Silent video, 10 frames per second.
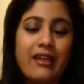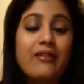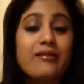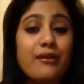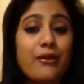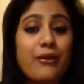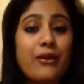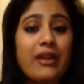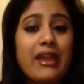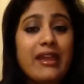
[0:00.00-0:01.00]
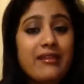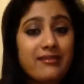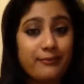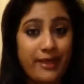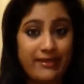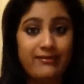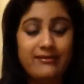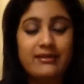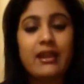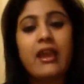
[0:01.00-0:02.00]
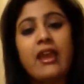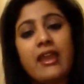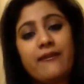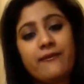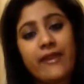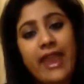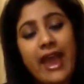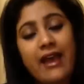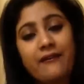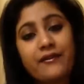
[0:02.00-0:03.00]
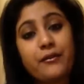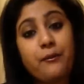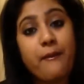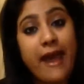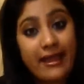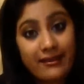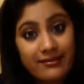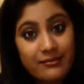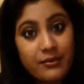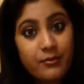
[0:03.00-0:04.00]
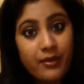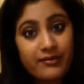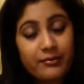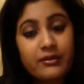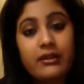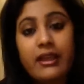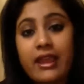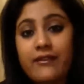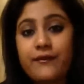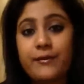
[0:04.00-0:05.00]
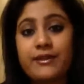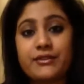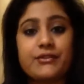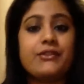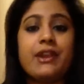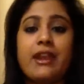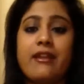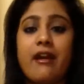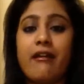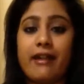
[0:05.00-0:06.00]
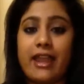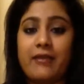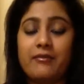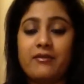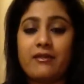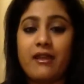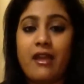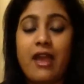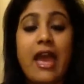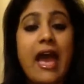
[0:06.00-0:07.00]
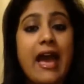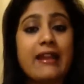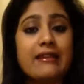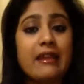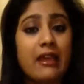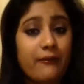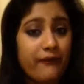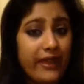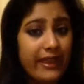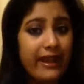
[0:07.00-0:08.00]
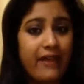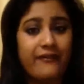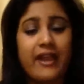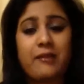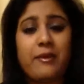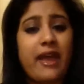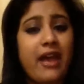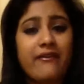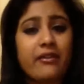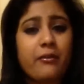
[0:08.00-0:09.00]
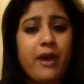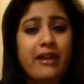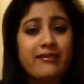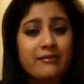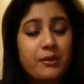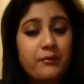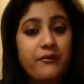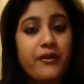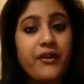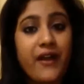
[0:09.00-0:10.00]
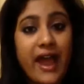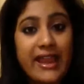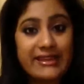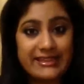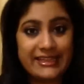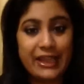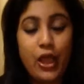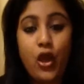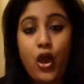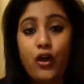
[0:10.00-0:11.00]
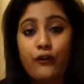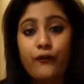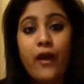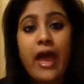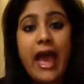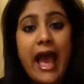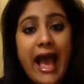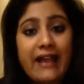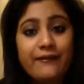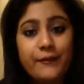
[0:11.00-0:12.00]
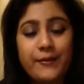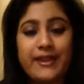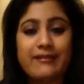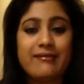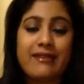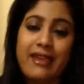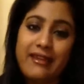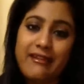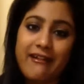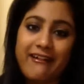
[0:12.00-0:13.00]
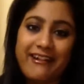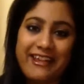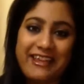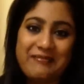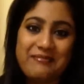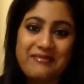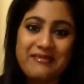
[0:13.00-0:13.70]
So it is best if we have the maximum possible information in our names. And we can have that by having the maximum variety of alphabets in our names.